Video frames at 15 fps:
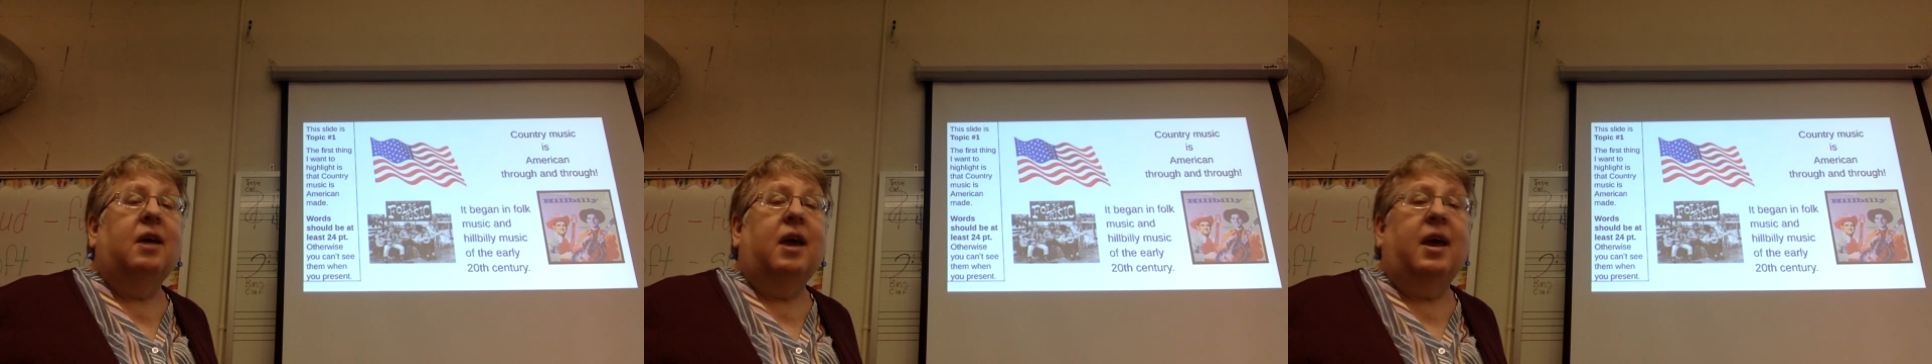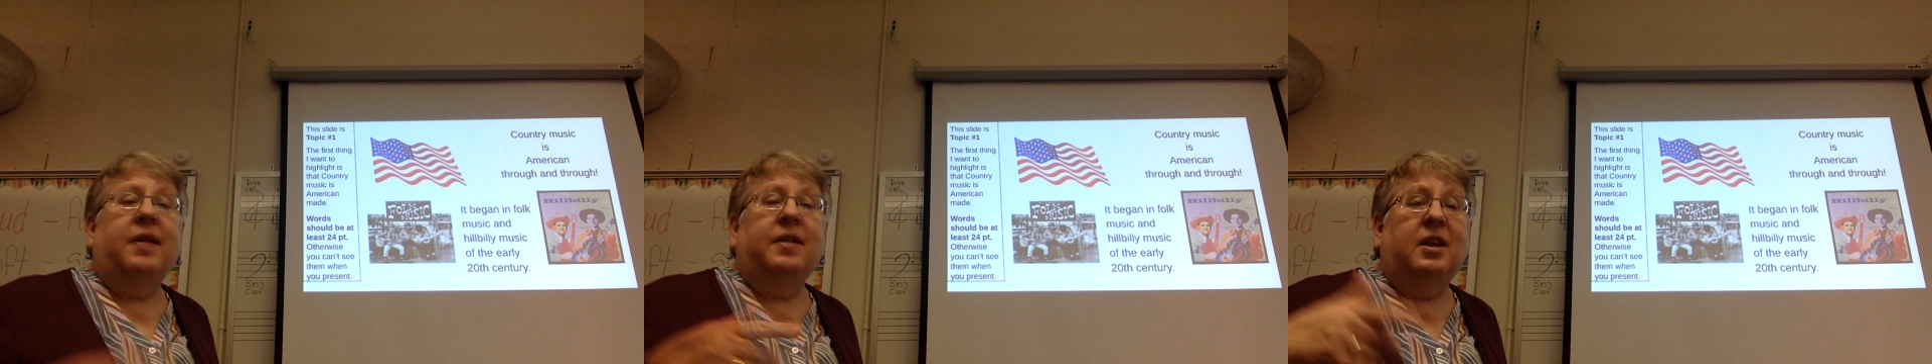
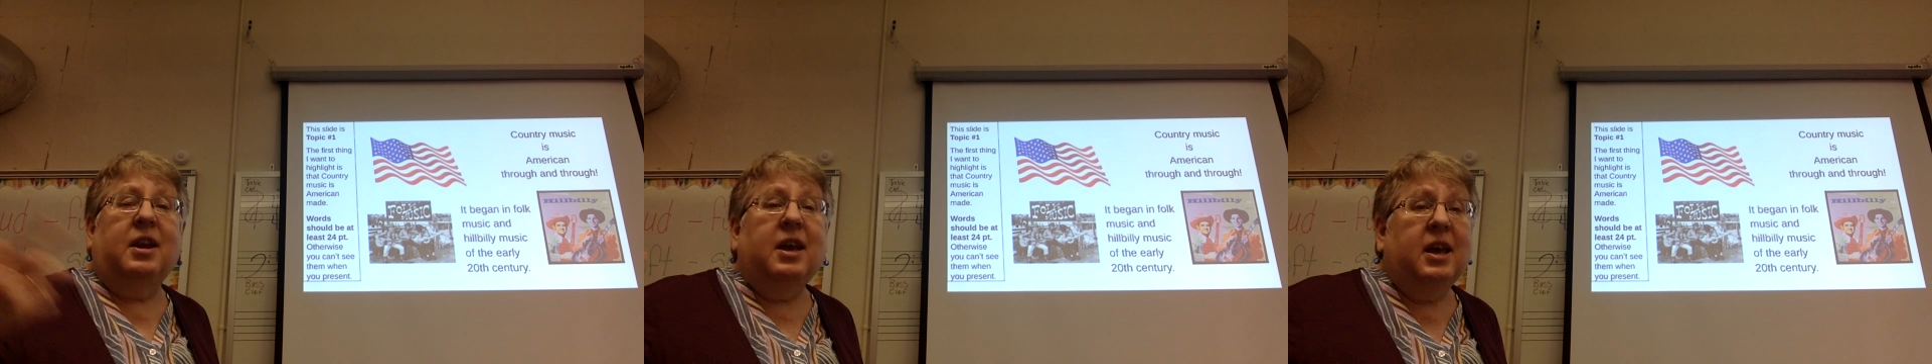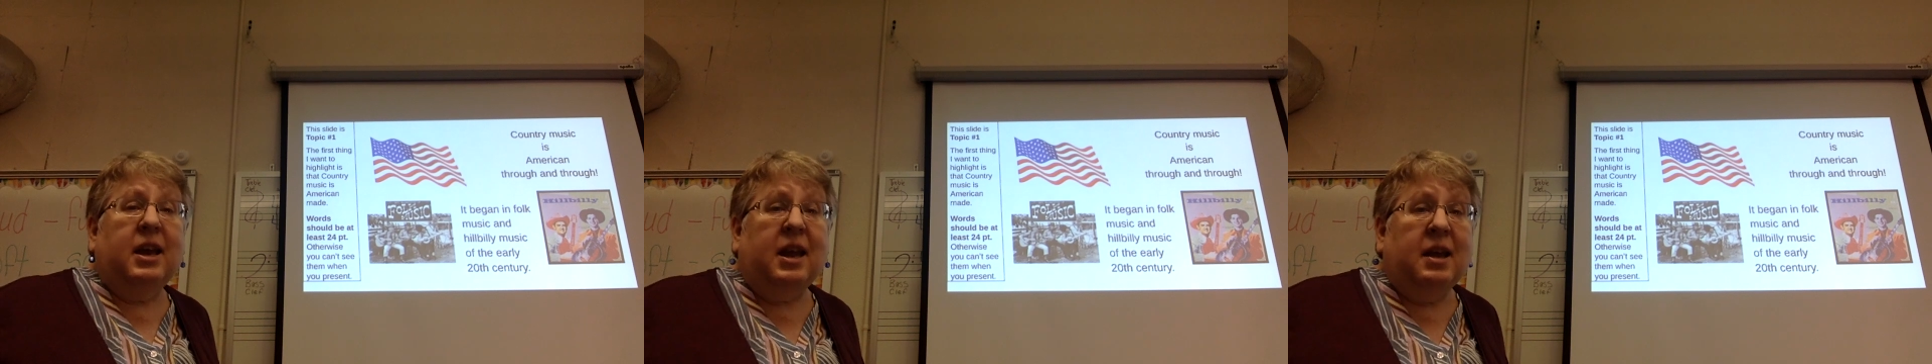and then
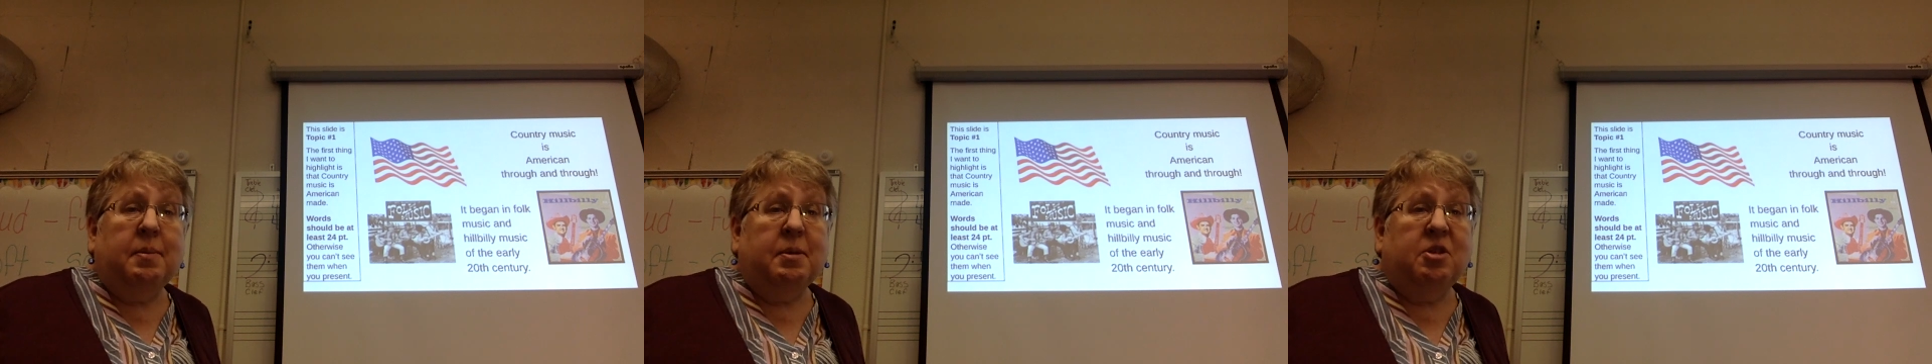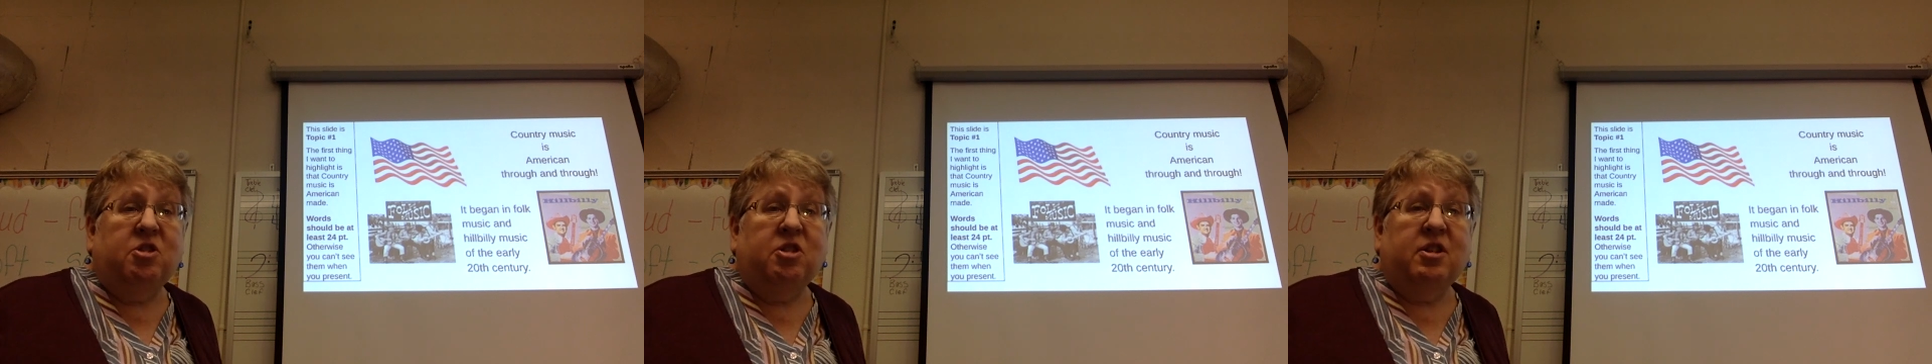hit
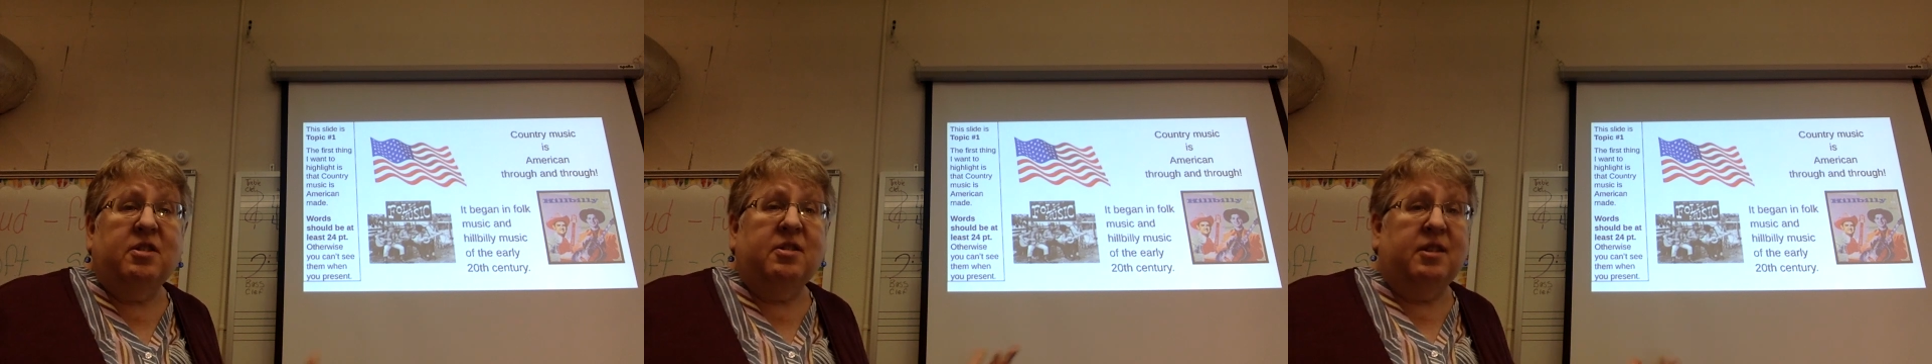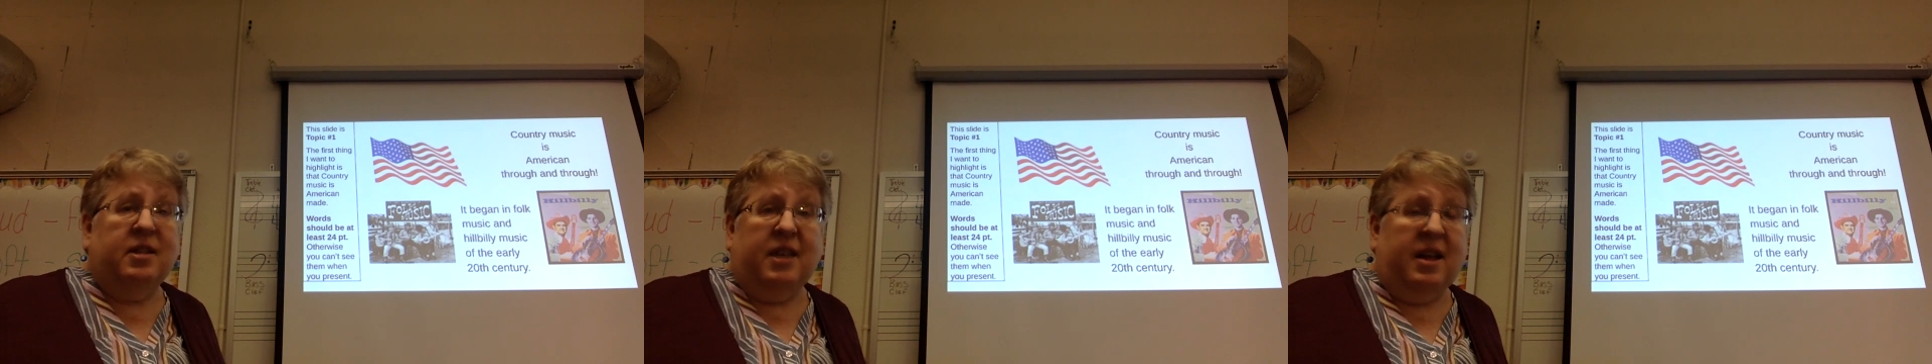
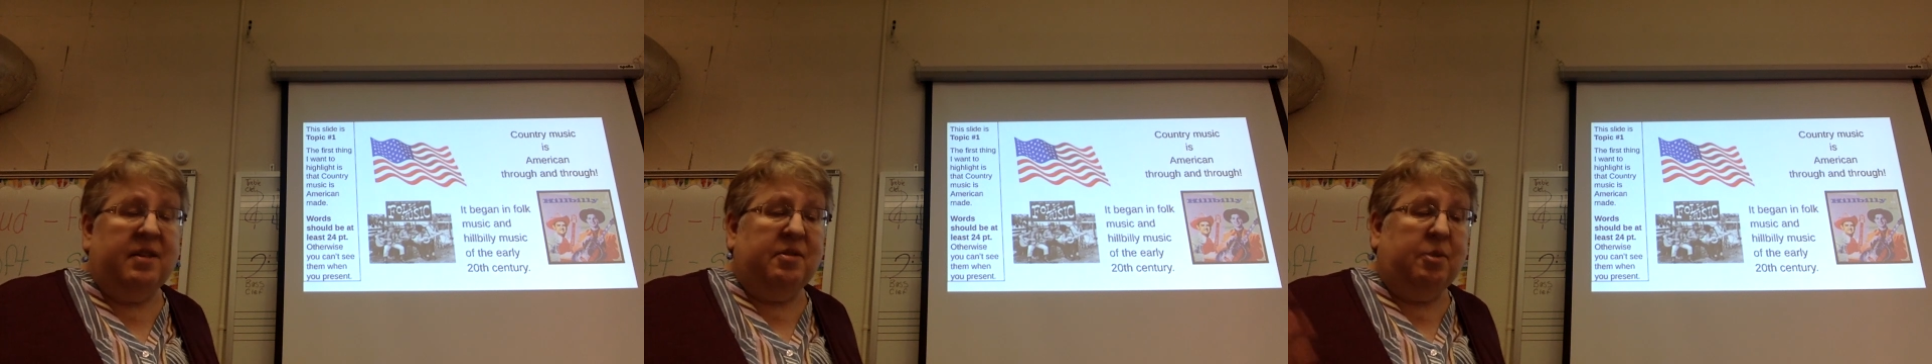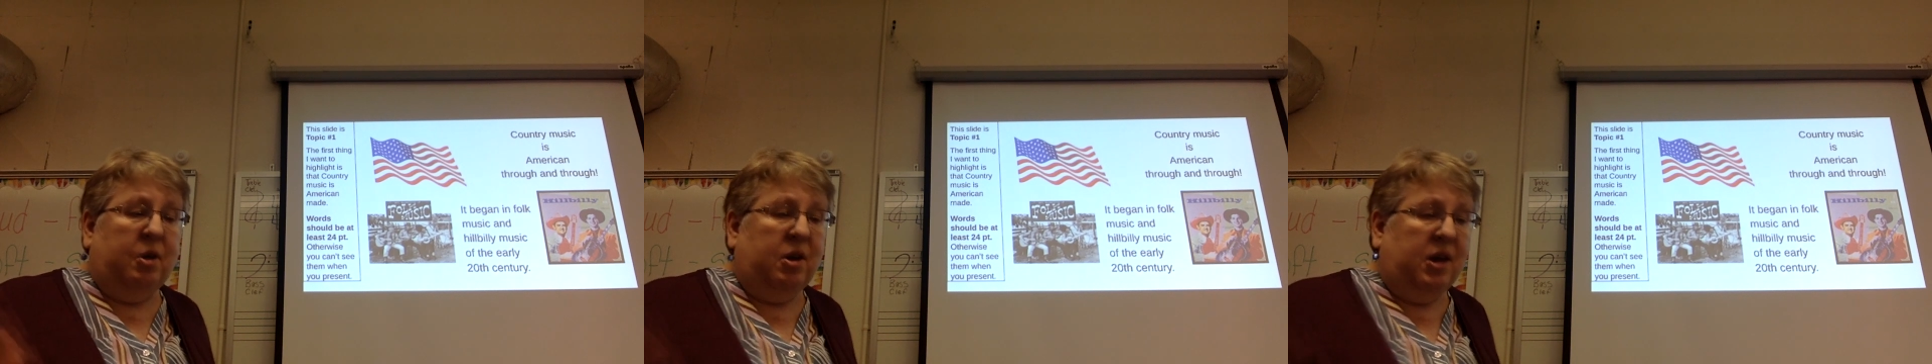images, and
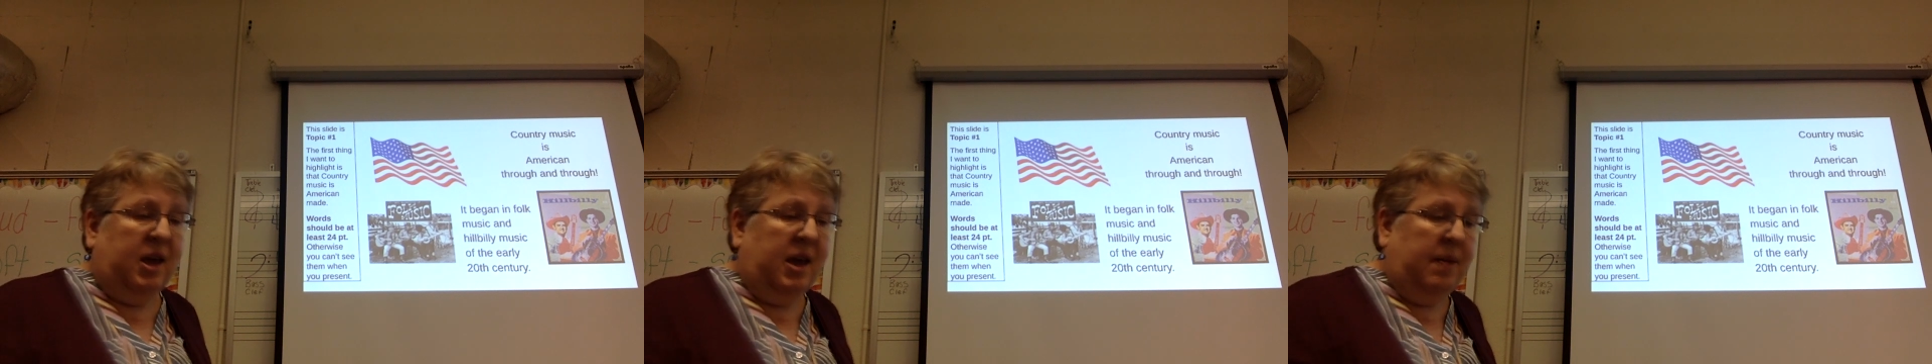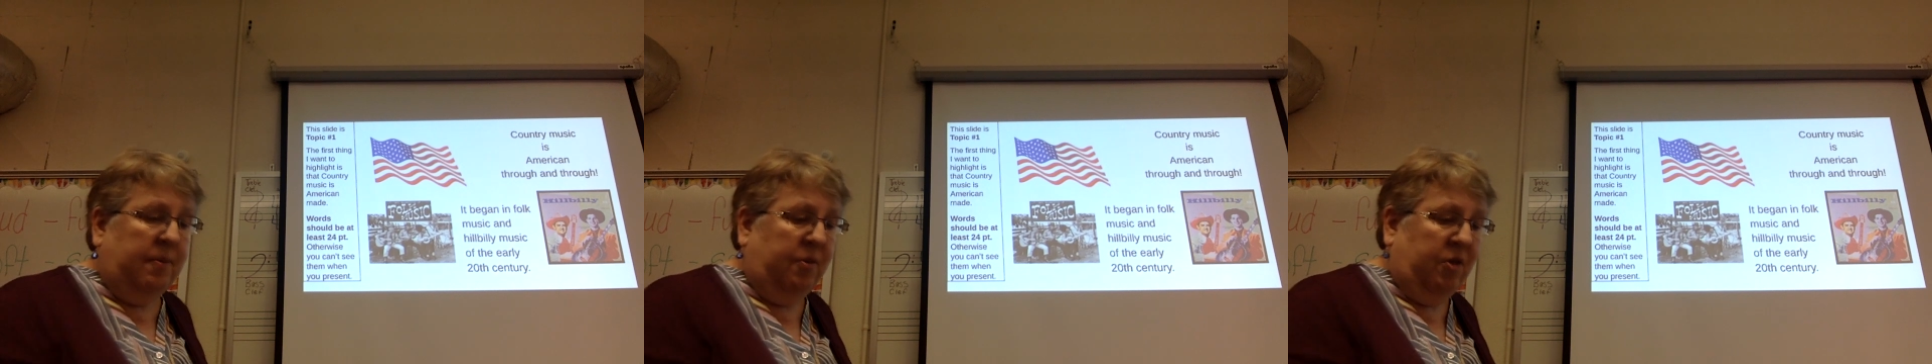that's where it
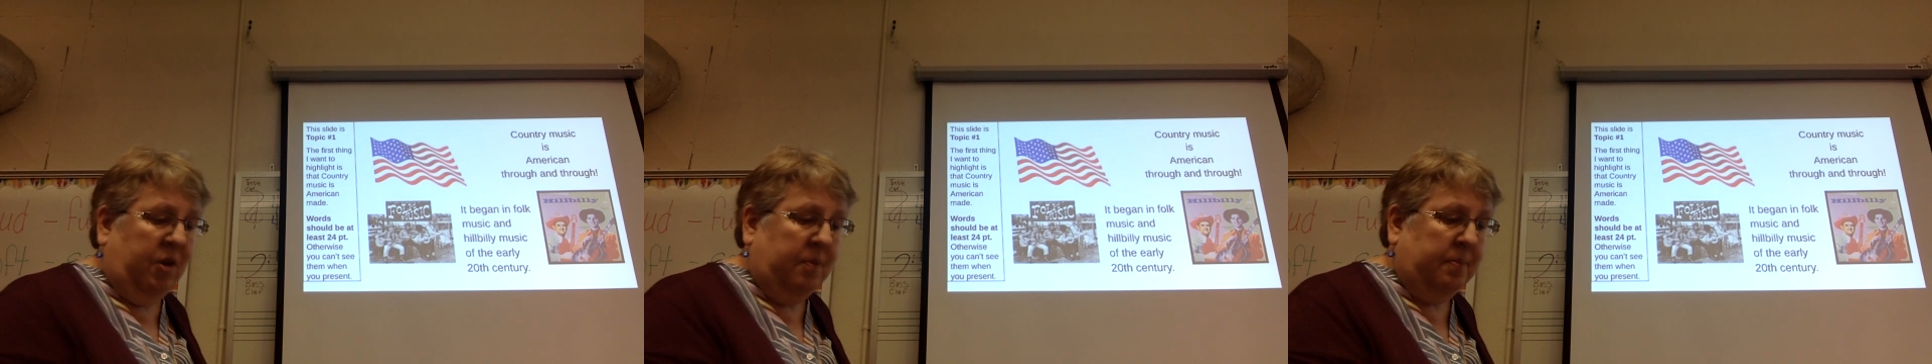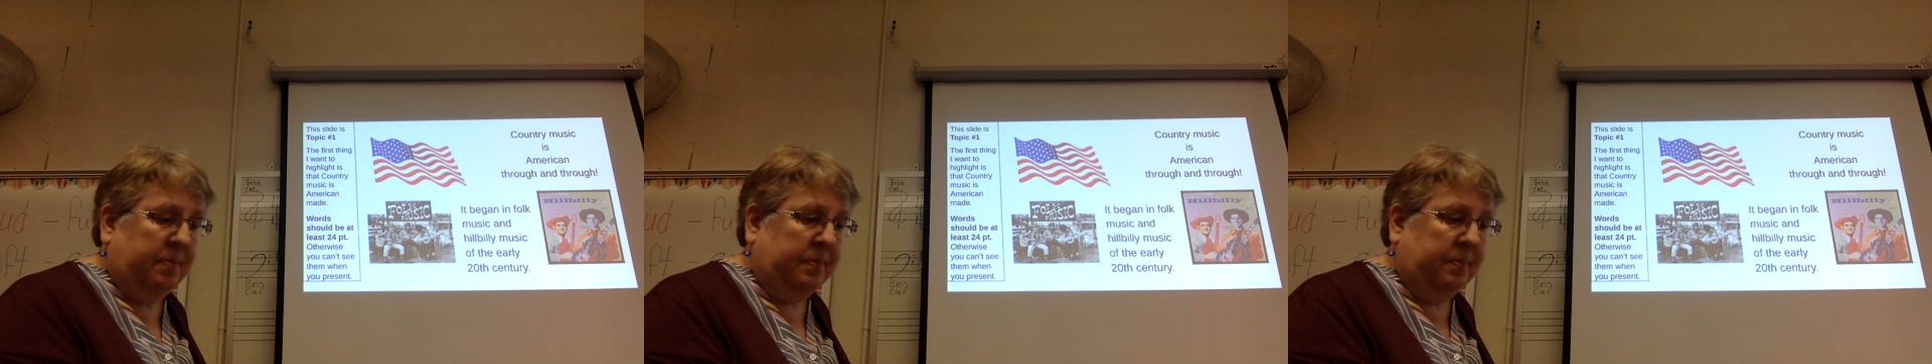came from.